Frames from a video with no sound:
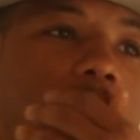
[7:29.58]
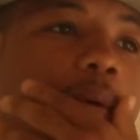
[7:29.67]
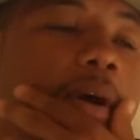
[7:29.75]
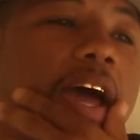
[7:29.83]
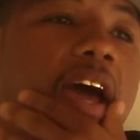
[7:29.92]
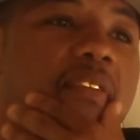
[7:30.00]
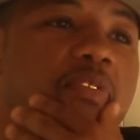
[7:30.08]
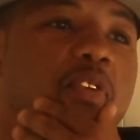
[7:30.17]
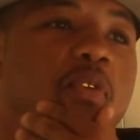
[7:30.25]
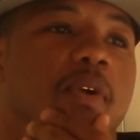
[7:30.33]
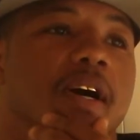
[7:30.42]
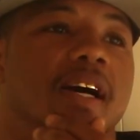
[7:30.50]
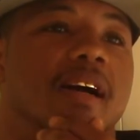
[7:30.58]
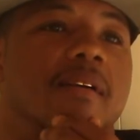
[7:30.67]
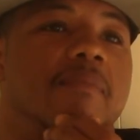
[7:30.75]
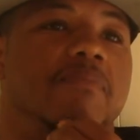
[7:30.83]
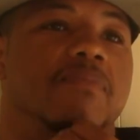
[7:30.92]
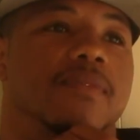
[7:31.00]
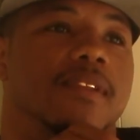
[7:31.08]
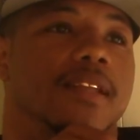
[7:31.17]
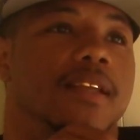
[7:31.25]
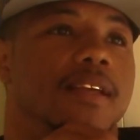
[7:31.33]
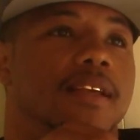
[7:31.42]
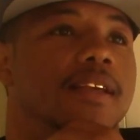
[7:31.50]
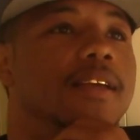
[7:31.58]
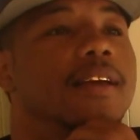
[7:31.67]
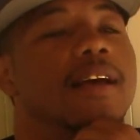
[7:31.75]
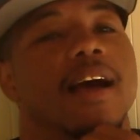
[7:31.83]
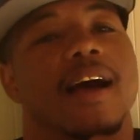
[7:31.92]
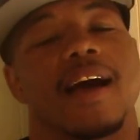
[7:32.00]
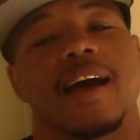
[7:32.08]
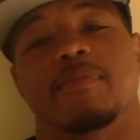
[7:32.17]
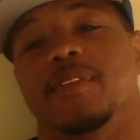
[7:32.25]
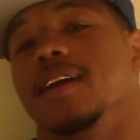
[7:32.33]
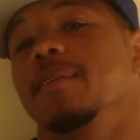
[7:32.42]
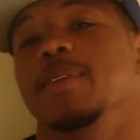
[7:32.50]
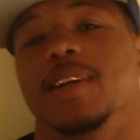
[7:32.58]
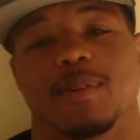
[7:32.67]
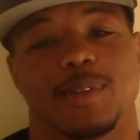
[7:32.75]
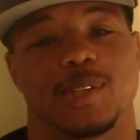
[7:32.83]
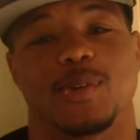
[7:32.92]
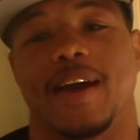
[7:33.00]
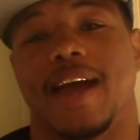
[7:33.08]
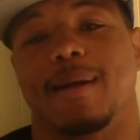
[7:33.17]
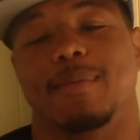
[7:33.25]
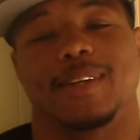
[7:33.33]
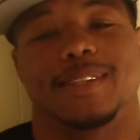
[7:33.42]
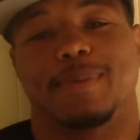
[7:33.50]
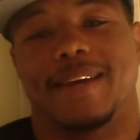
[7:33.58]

I would have to um, I have to come in there with two hammers, man.